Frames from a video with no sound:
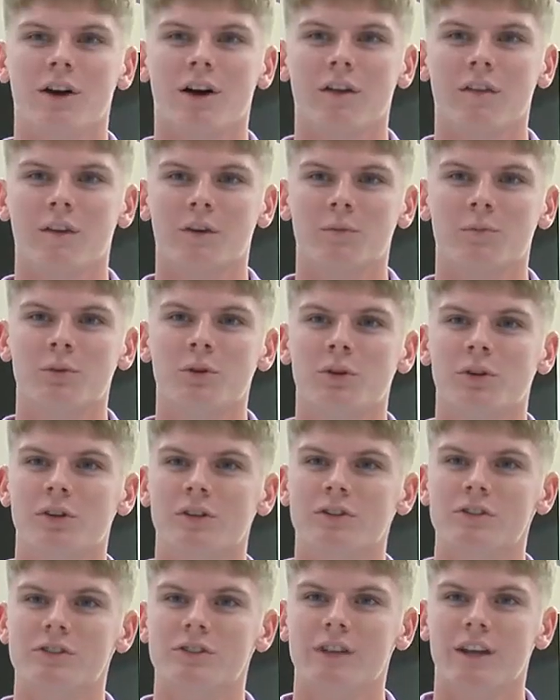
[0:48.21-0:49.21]
on the
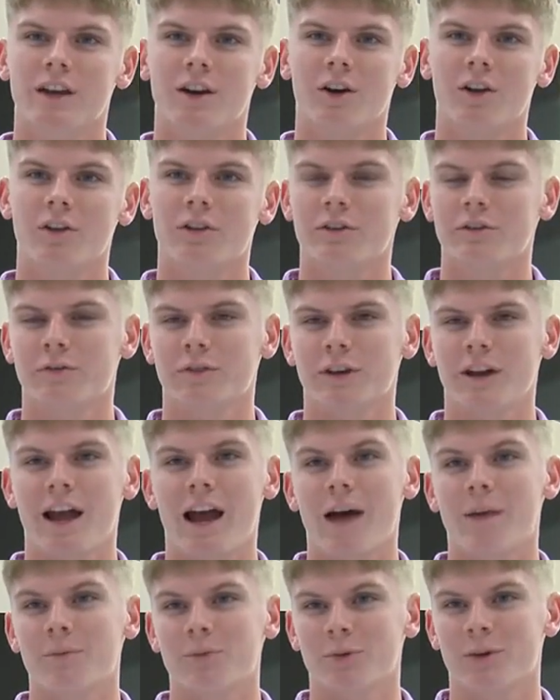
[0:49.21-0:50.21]
computers and all the different
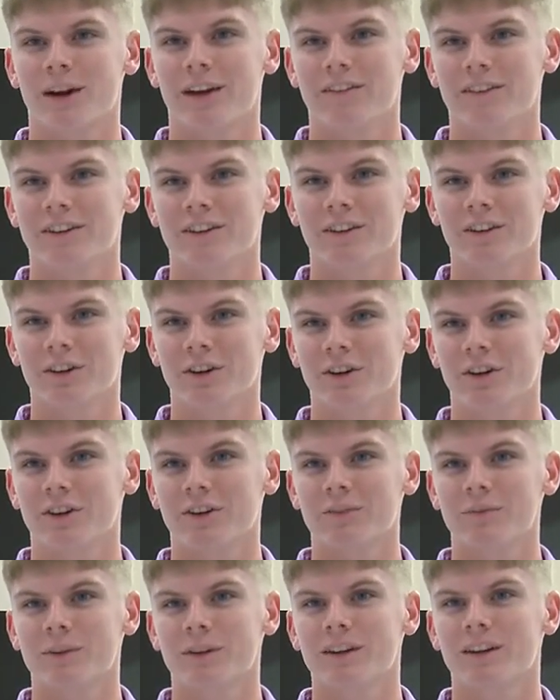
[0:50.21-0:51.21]
apps we're having to
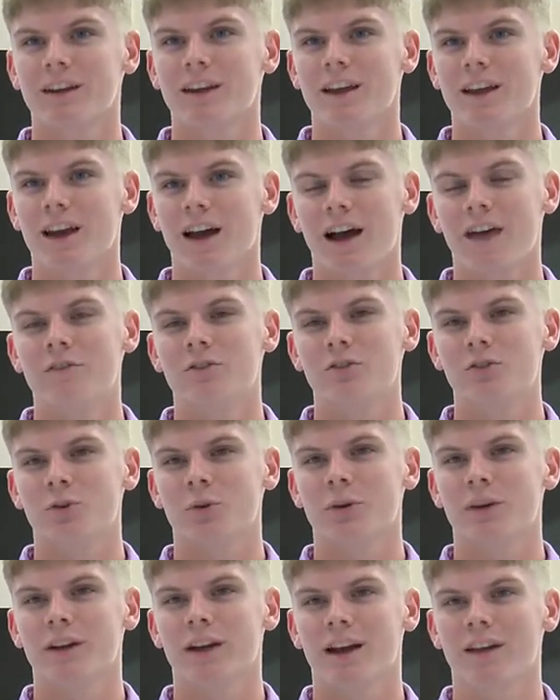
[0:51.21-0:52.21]
learn, but I've
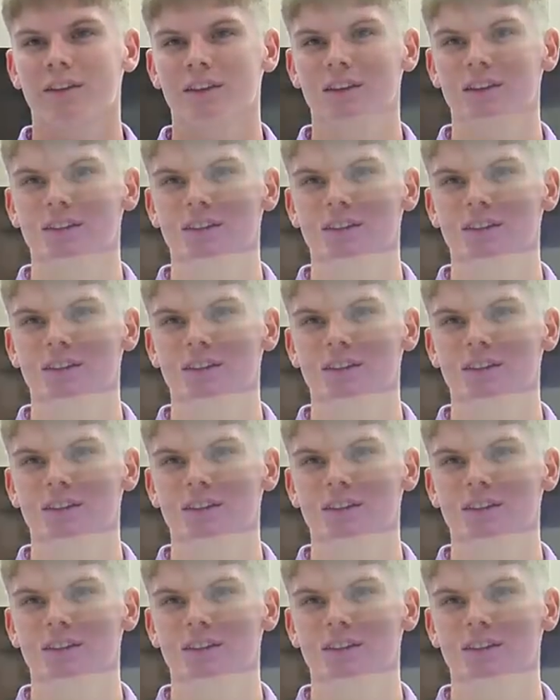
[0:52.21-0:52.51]
enjoyed having